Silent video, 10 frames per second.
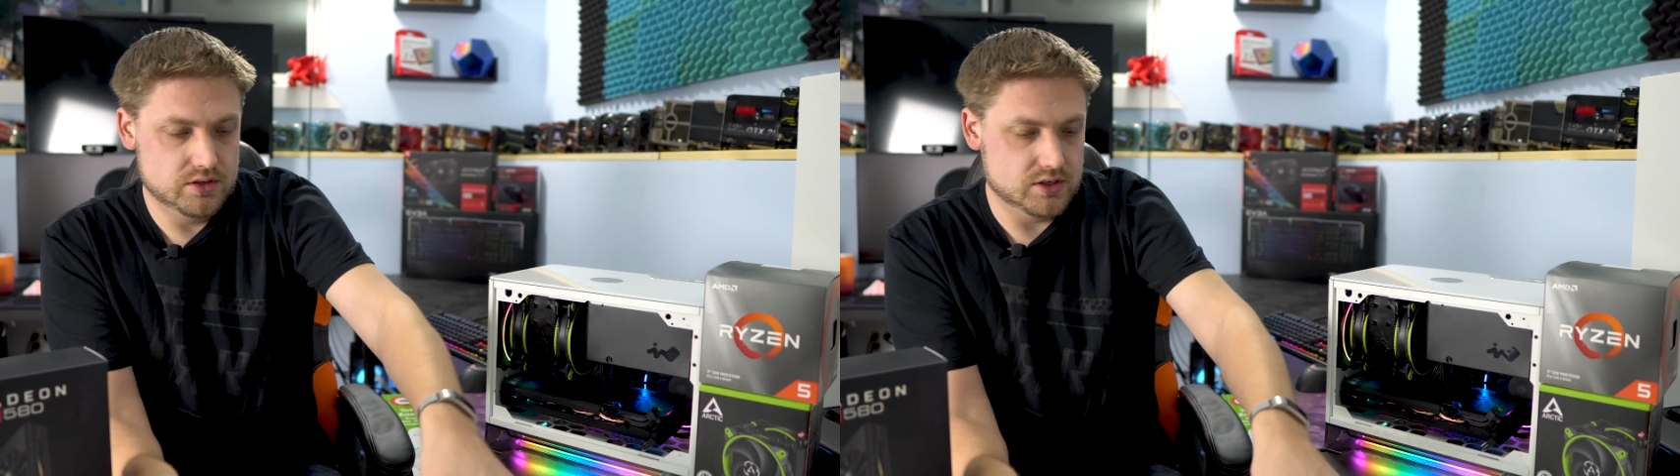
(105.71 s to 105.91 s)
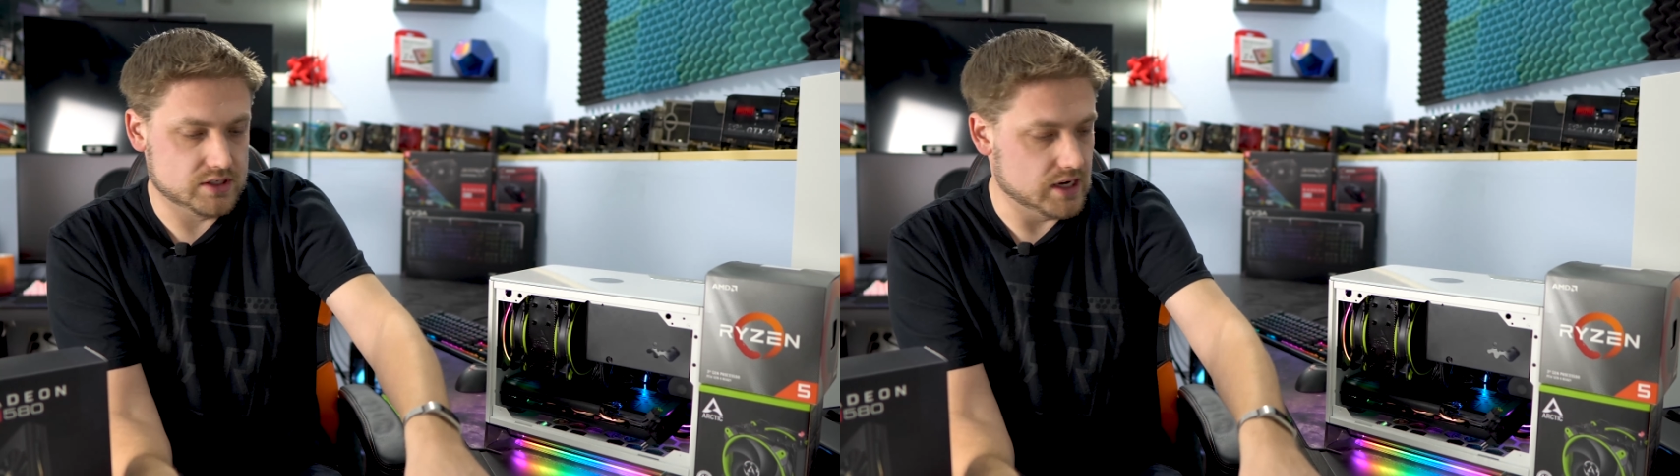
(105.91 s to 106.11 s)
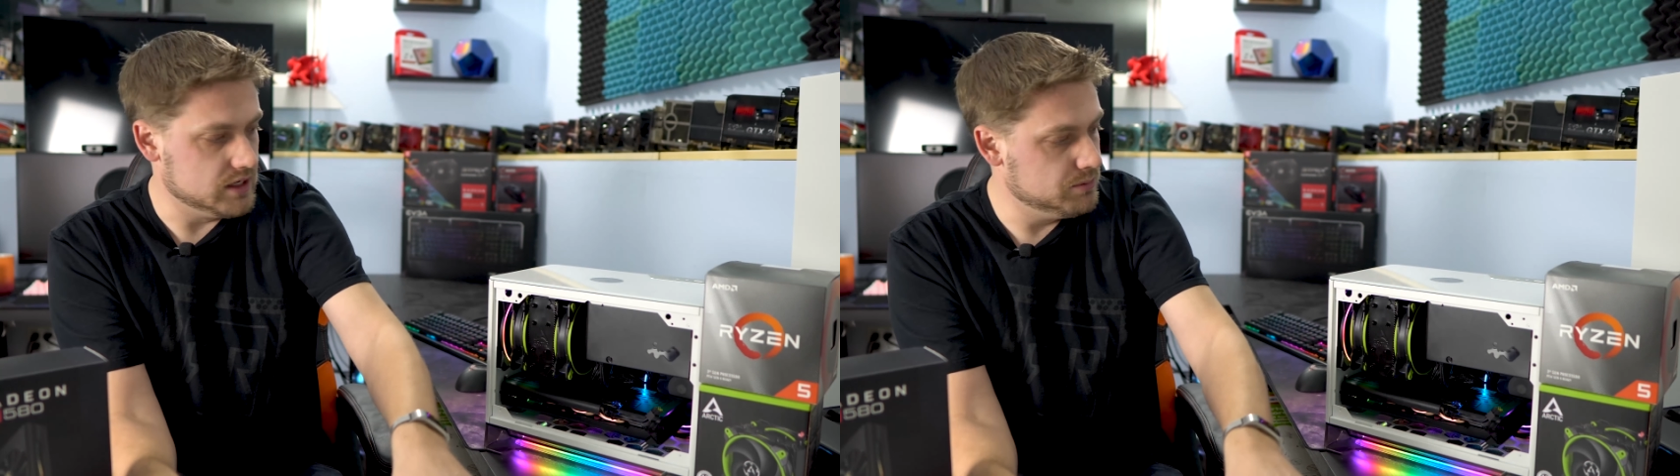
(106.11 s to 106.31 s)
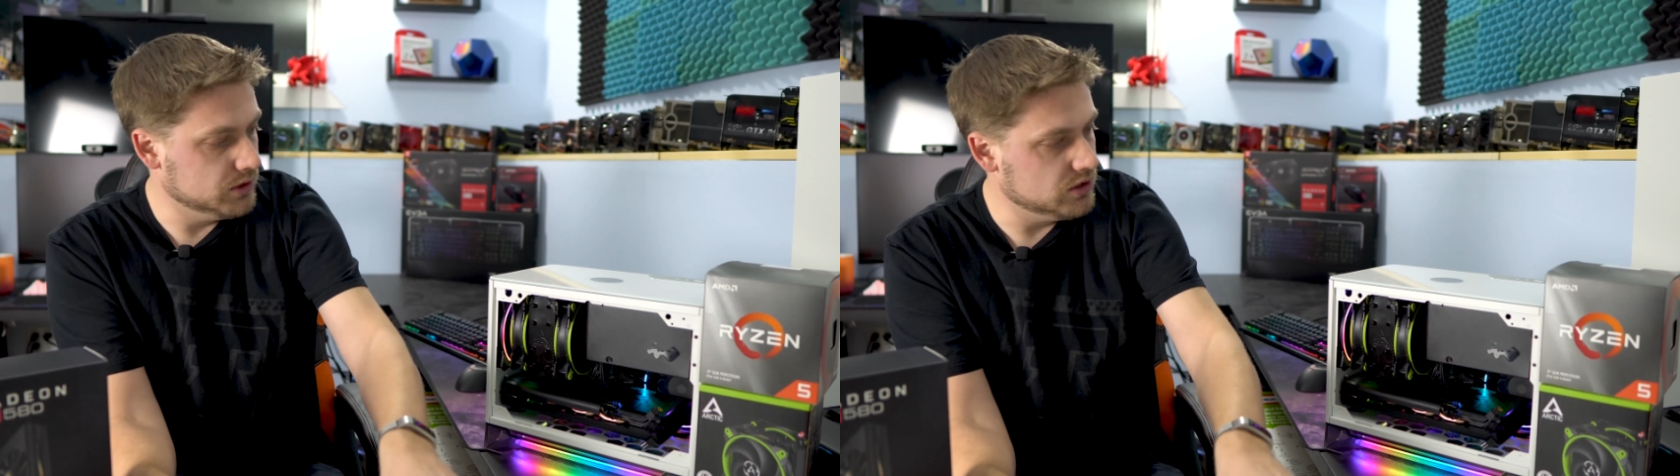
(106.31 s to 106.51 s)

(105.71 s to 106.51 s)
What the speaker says: decided to build